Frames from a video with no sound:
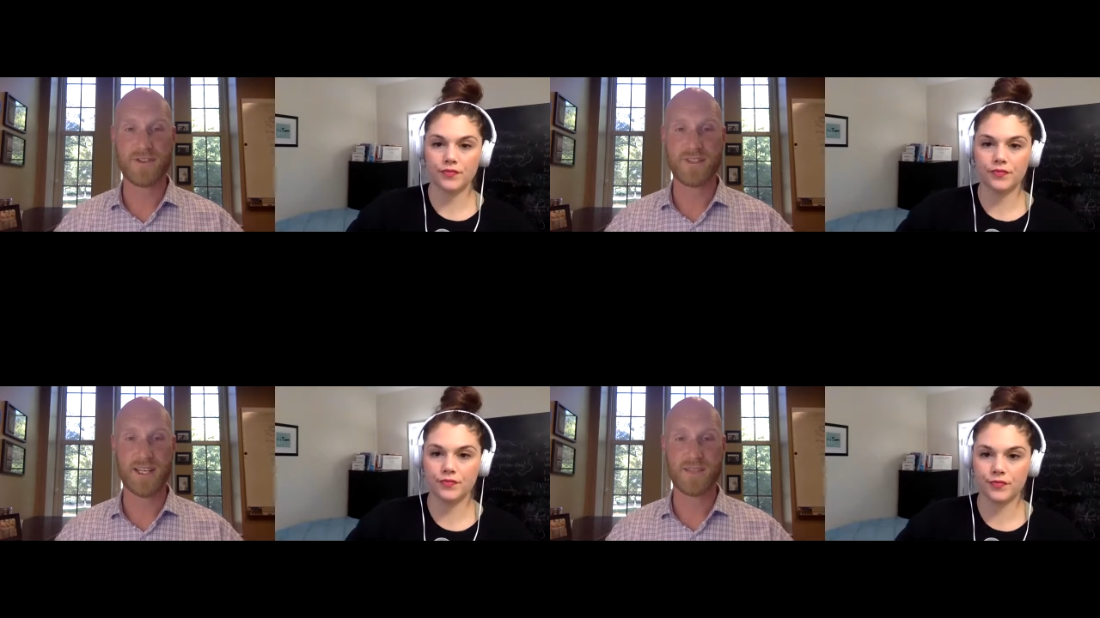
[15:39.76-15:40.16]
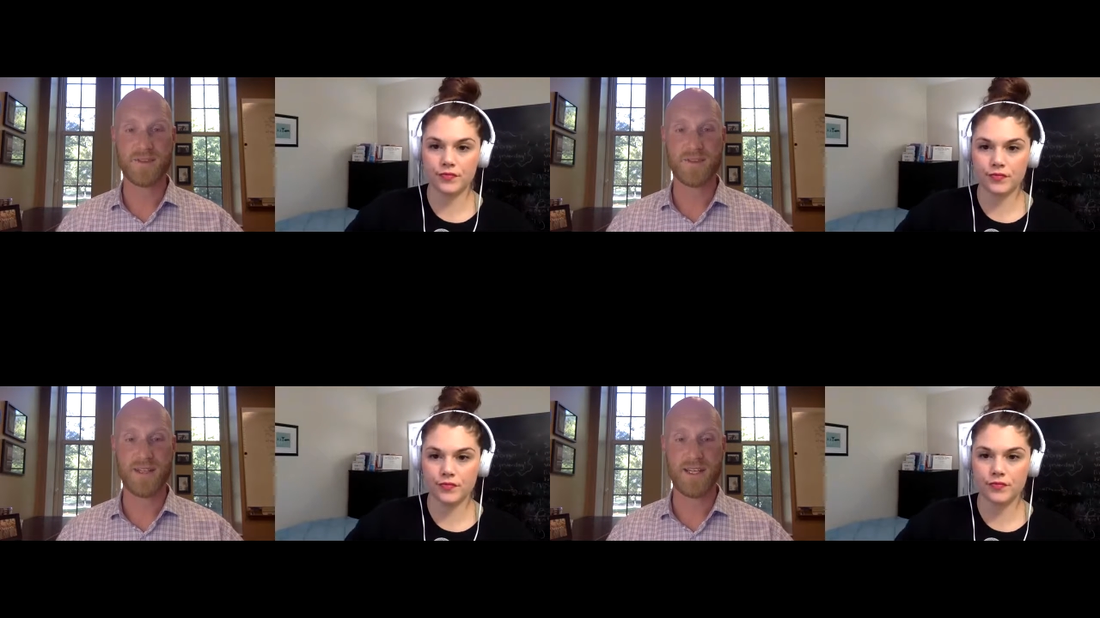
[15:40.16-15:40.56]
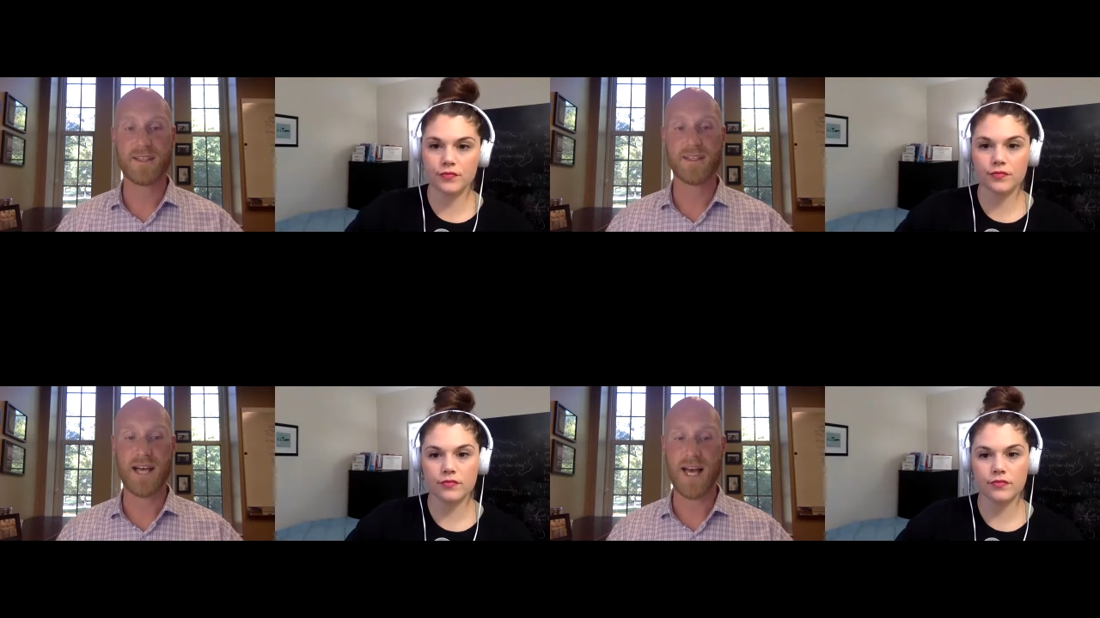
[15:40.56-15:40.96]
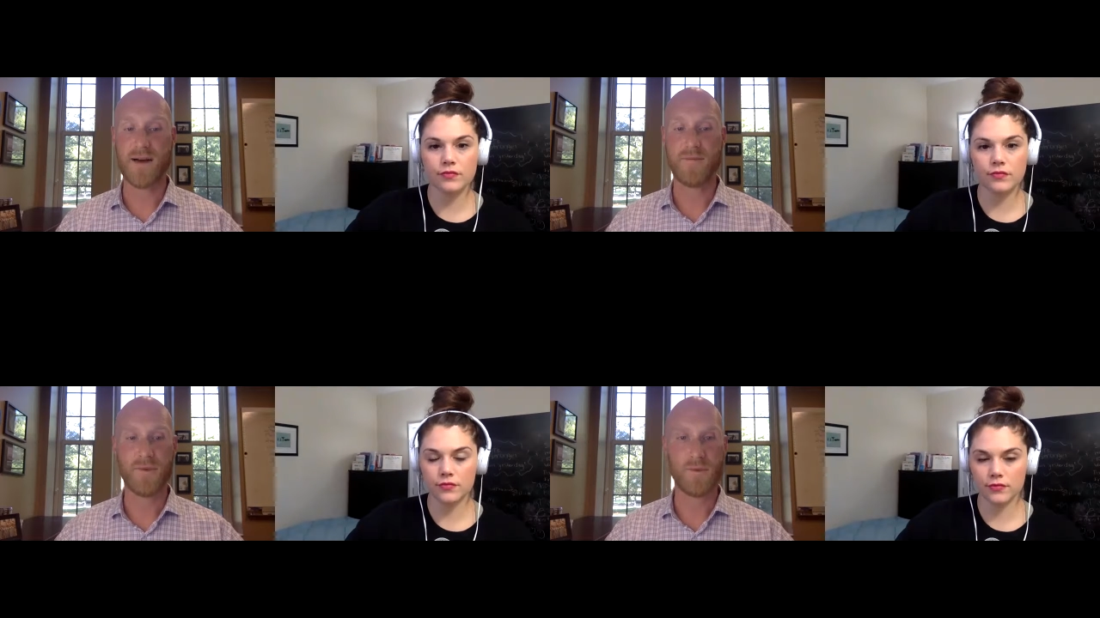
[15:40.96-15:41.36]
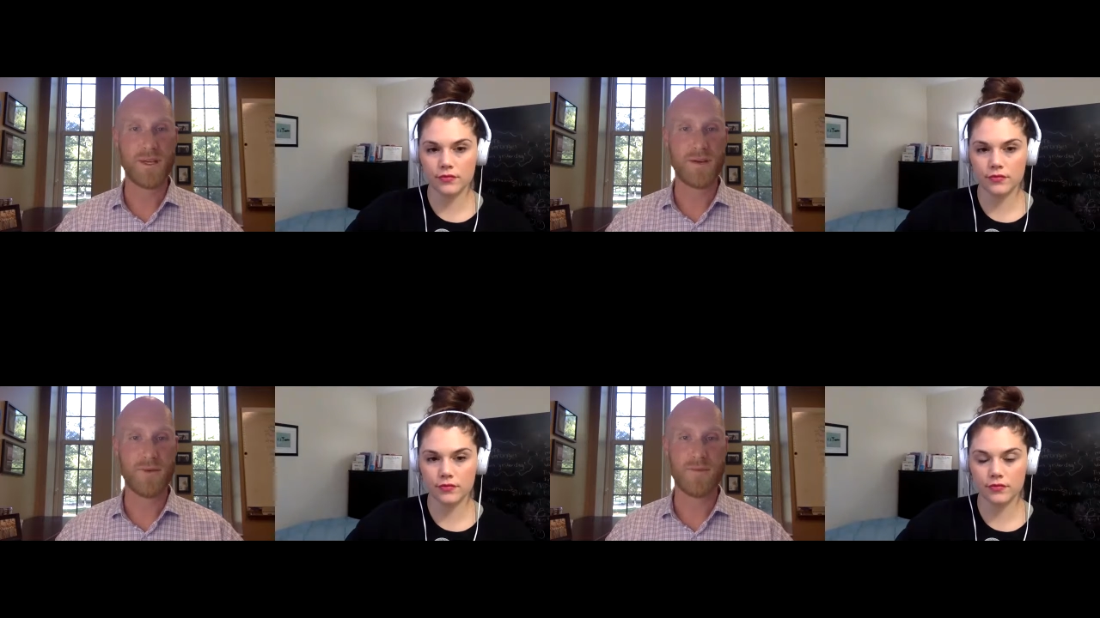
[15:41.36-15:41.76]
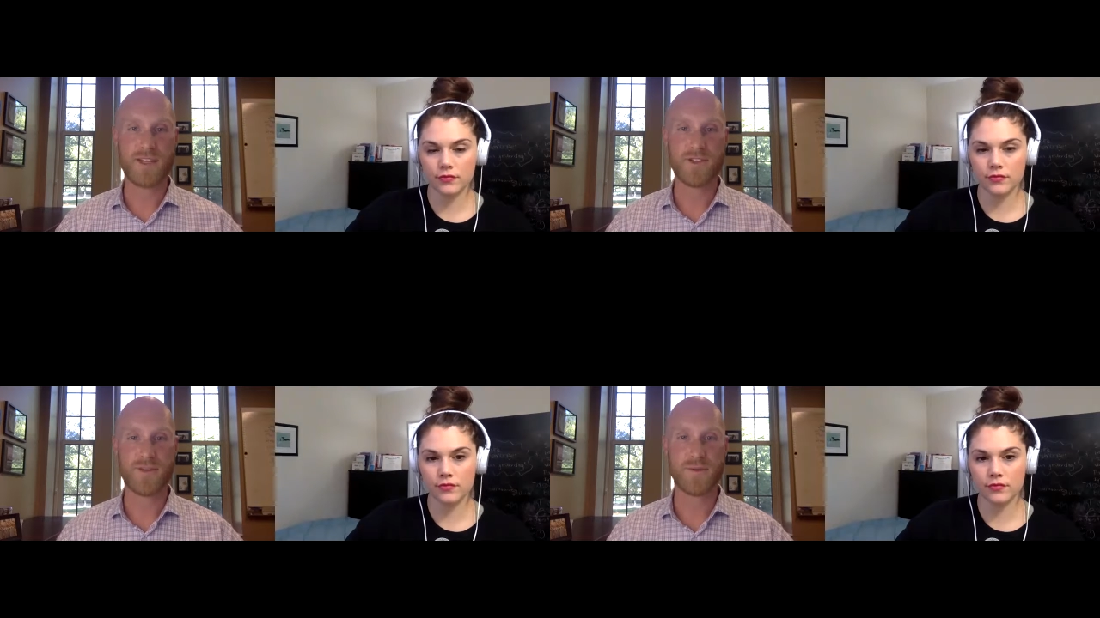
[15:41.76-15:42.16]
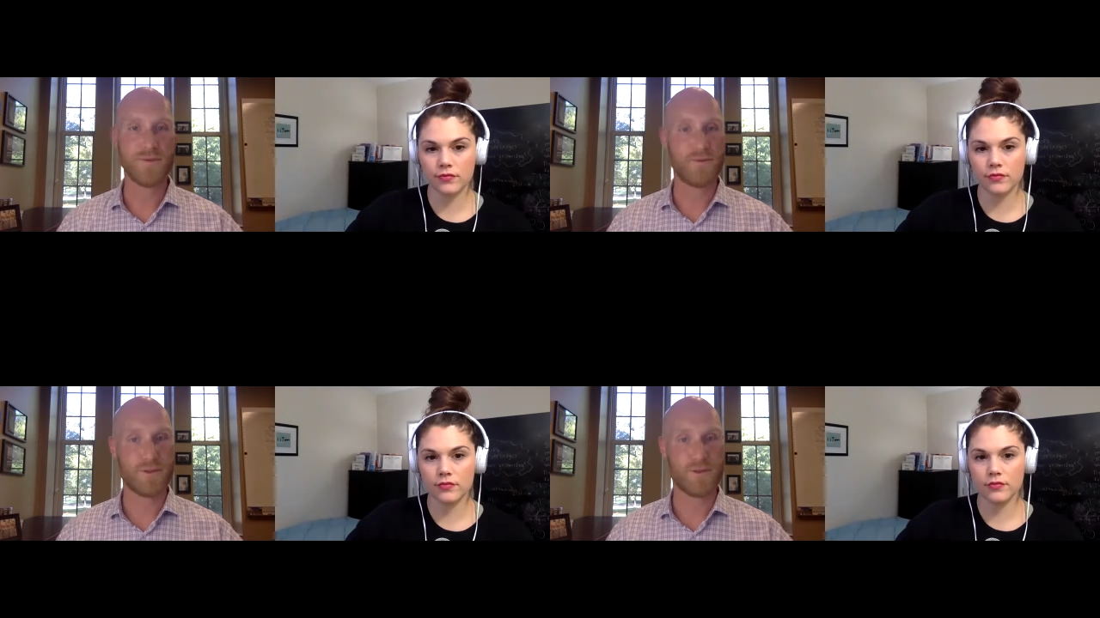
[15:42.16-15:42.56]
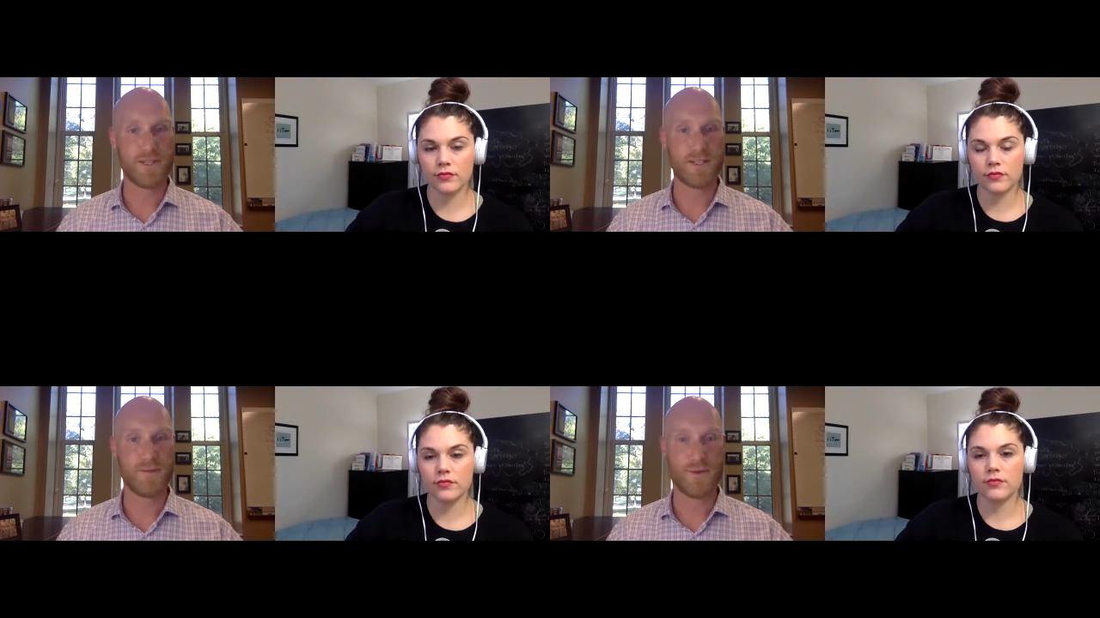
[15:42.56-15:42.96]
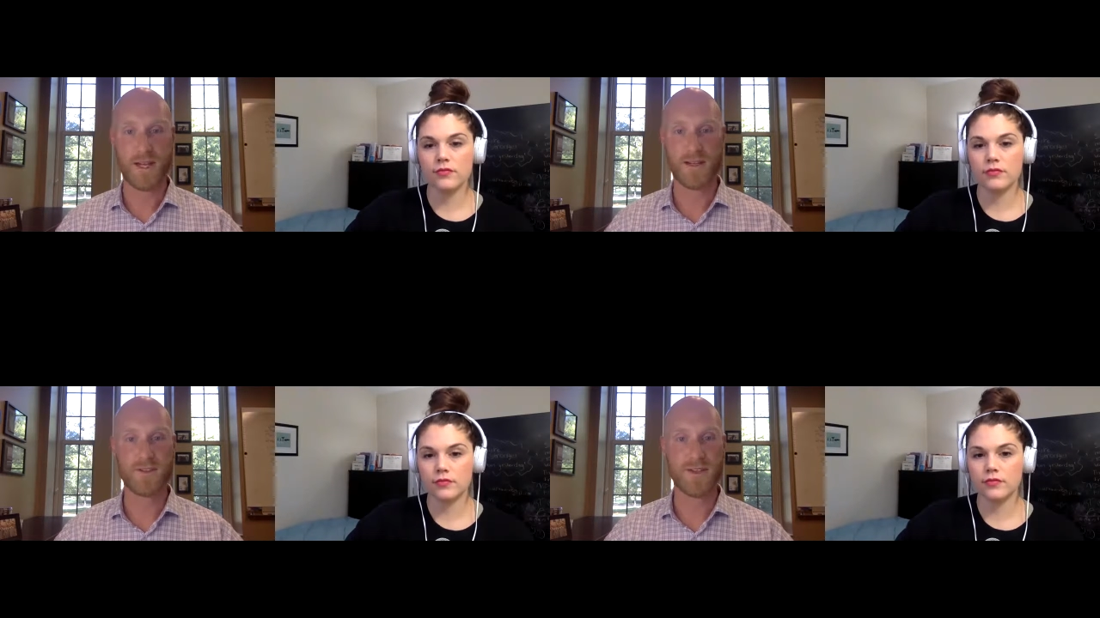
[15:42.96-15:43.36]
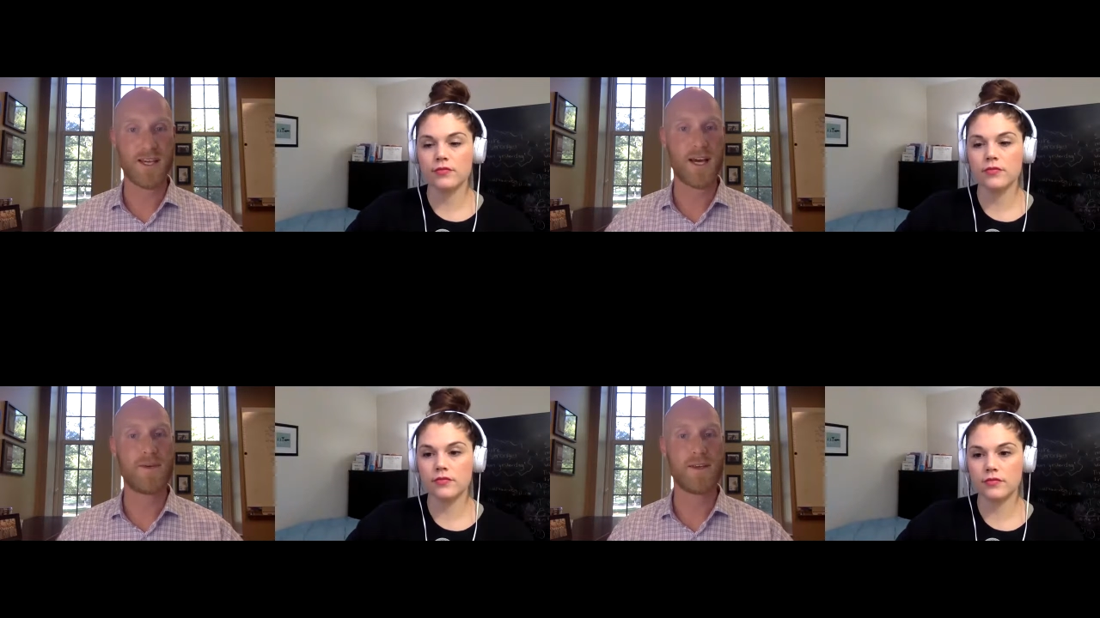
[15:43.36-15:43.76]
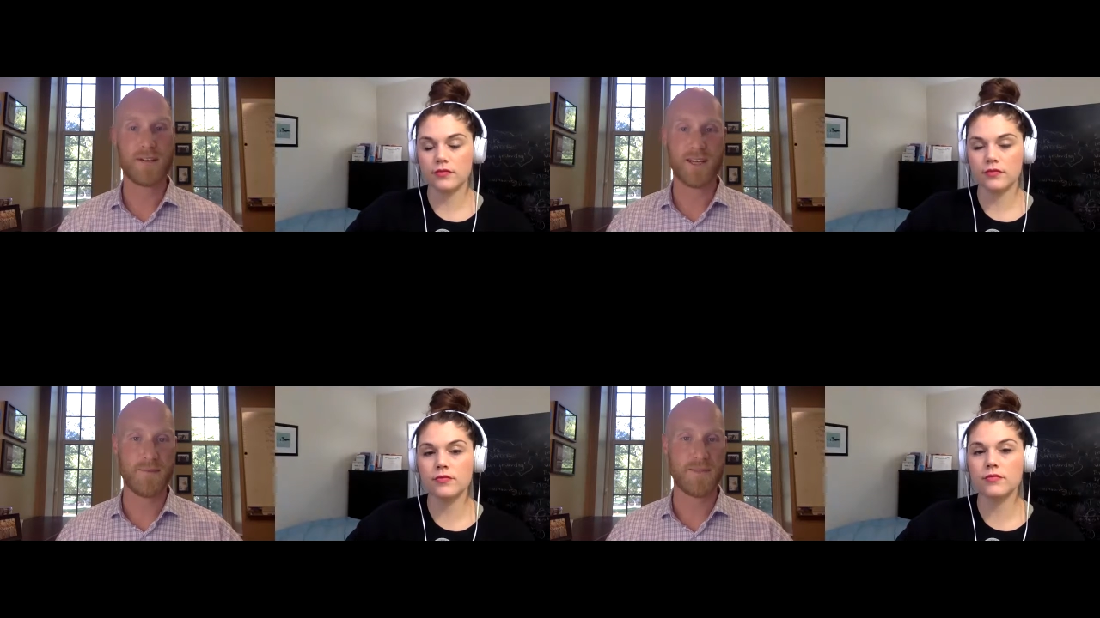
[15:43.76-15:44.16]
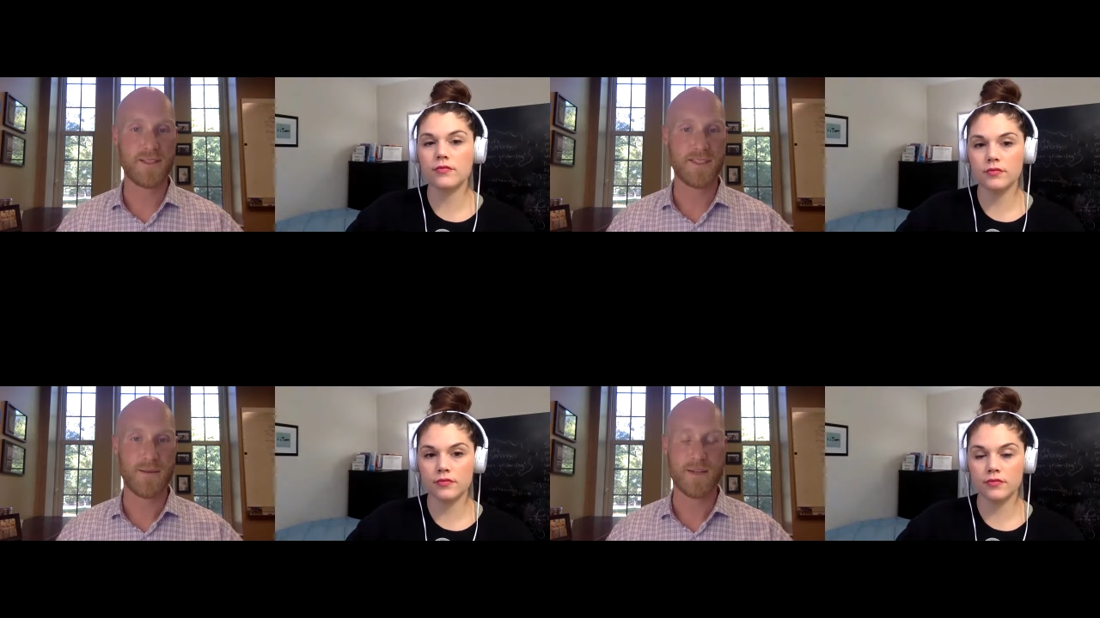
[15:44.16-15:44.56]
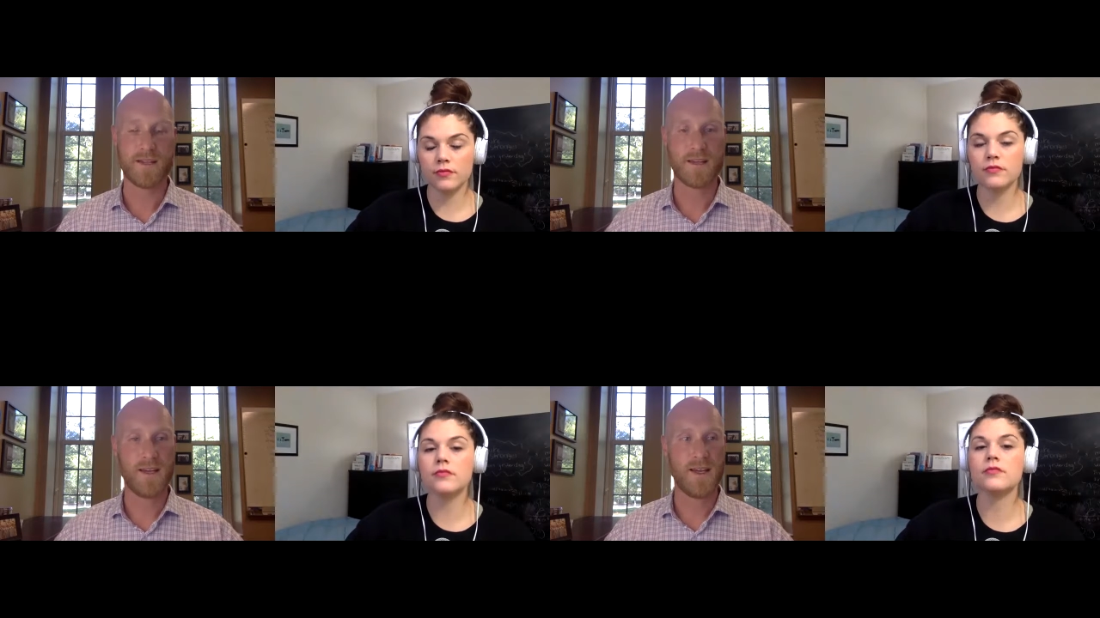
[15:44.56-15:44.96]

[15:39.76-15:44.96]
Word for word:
Speaker 1: assessment in the lab we we make sure that we do it first thing in the morning so they come in on an empty stomach